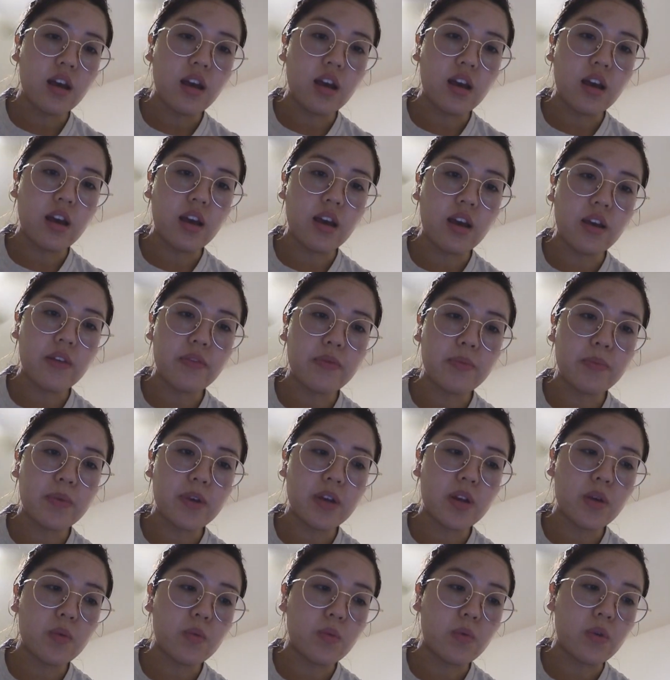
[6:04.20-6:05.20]
I have
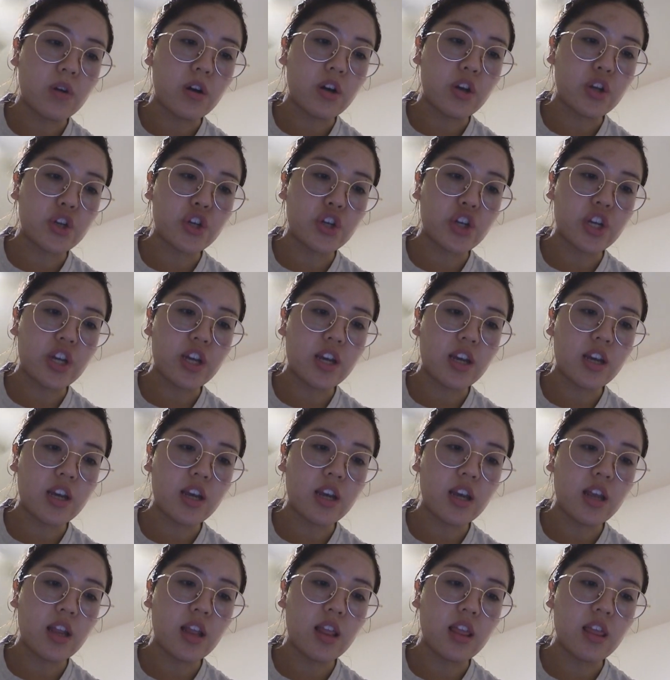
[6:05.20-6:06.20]
been
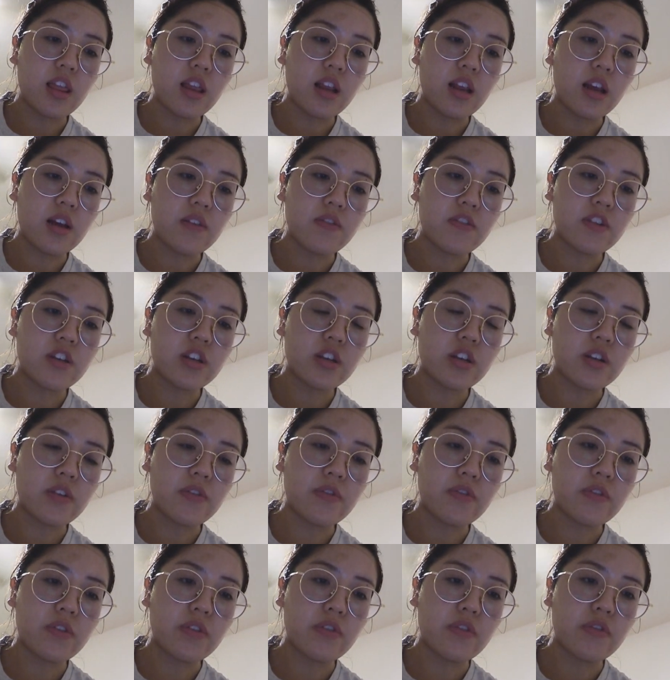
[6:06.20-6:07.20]
watching Lovers
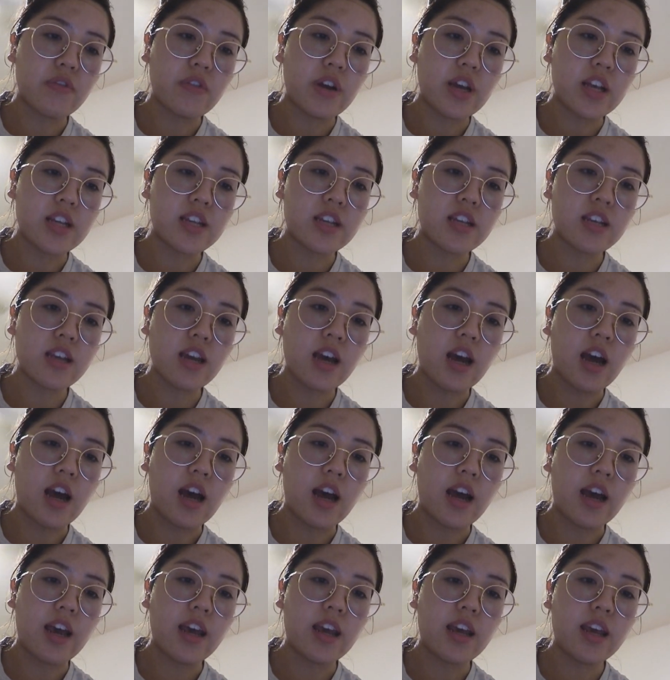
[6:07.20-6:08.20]
of the Red
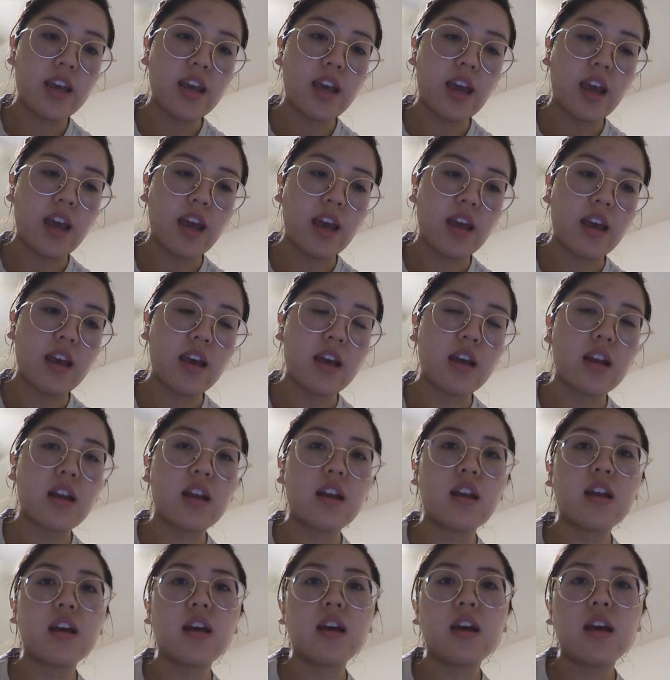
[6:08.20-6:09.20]
Sky
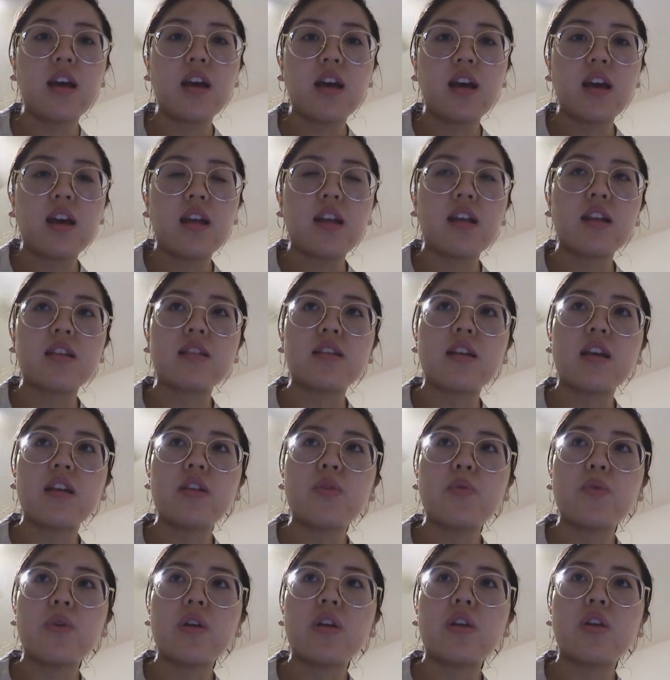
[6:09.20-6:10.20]
and does
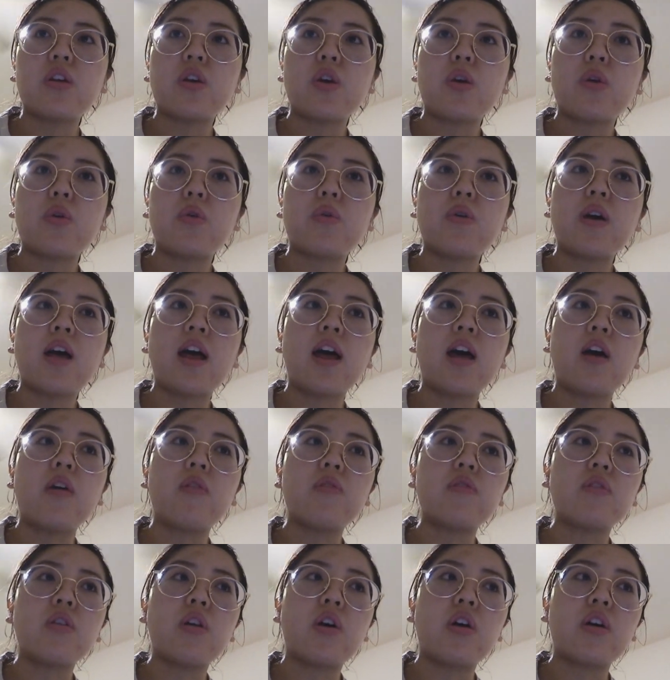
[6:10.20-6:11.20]
anyone know how
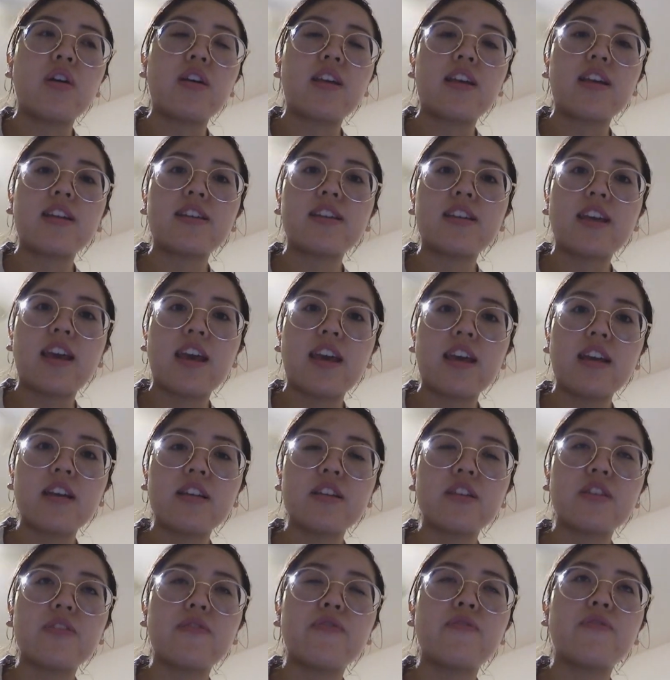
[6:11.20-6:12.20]
long it
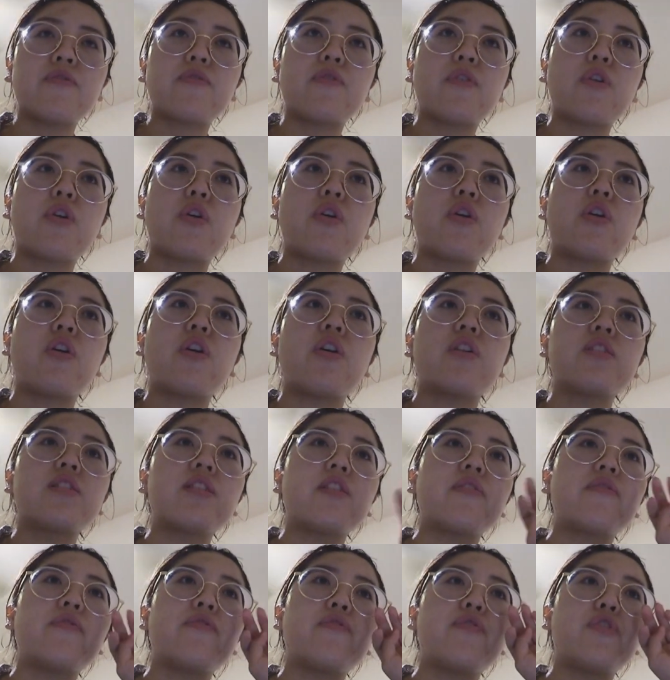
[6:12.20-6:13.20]
takes for
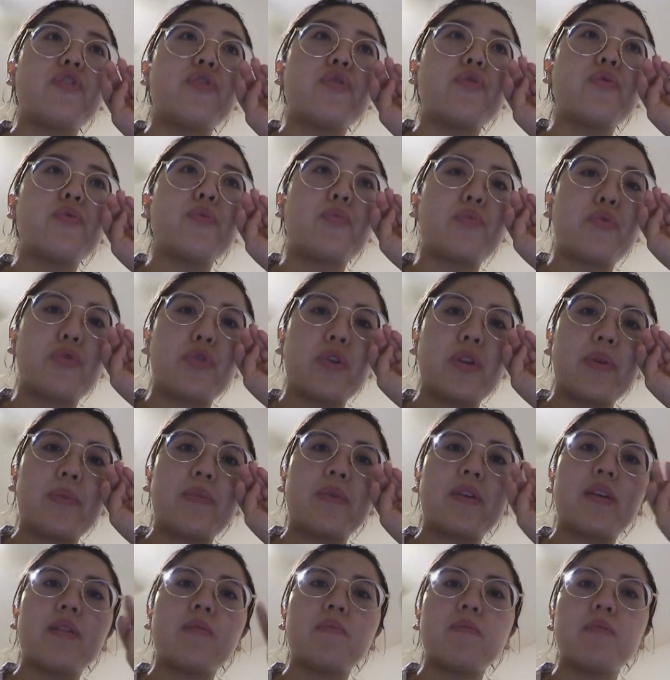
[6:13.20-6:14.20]
the Viu
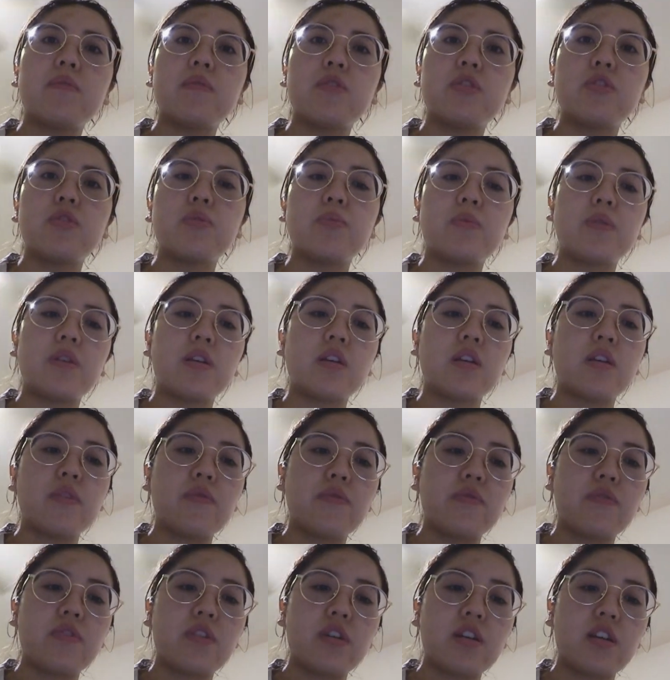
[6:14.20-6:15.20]
Premium to be
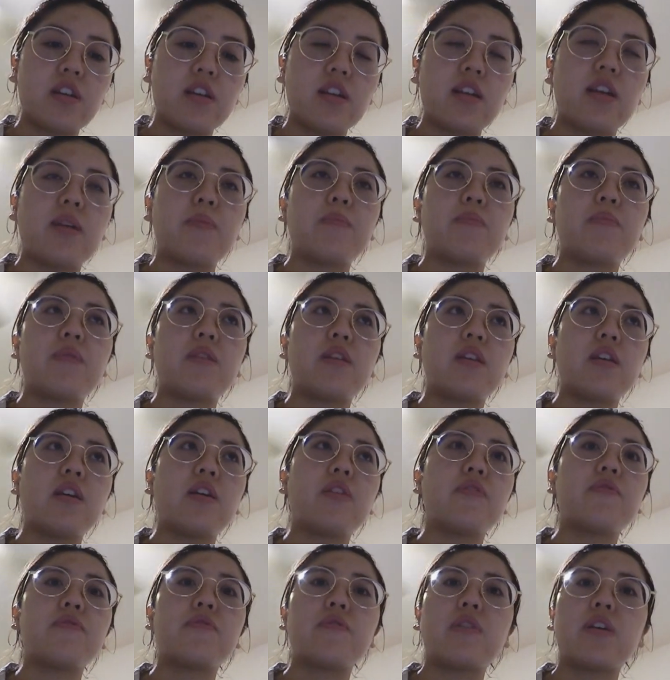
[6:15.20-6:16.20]
converted and be
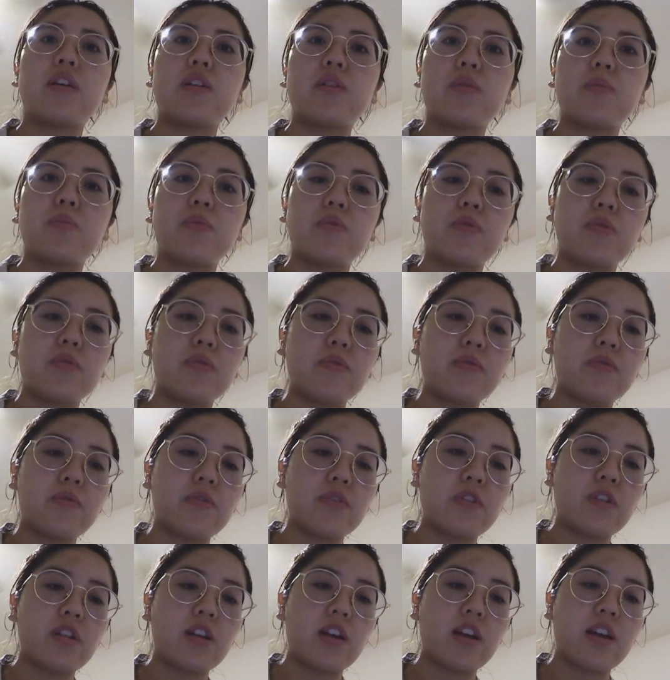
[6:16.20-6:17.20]
available
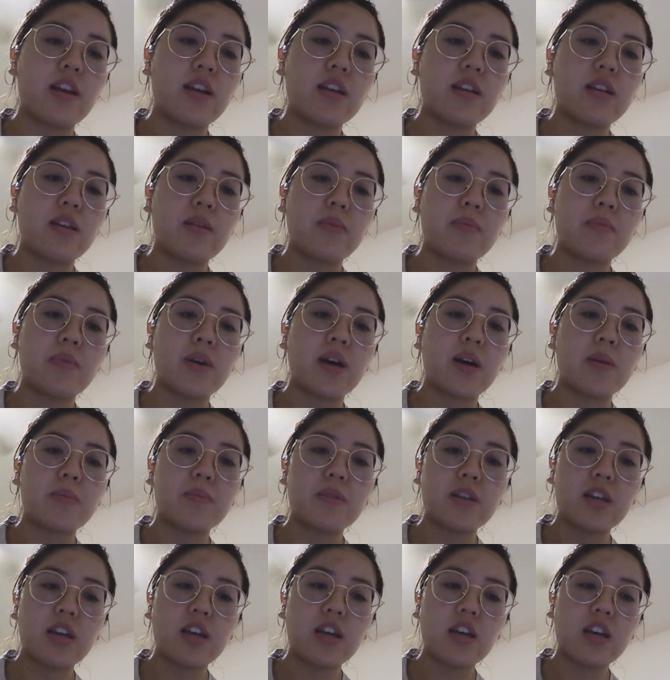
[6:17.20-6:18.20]
for like
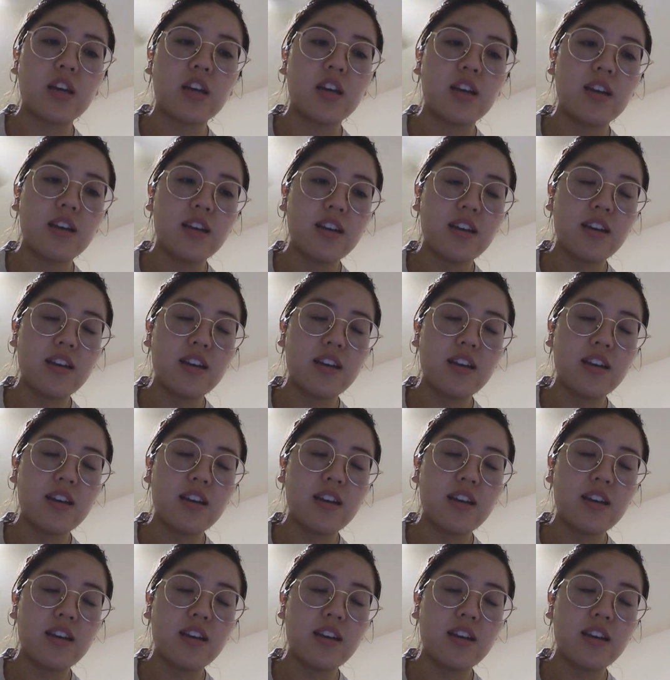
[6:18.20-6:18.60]
public?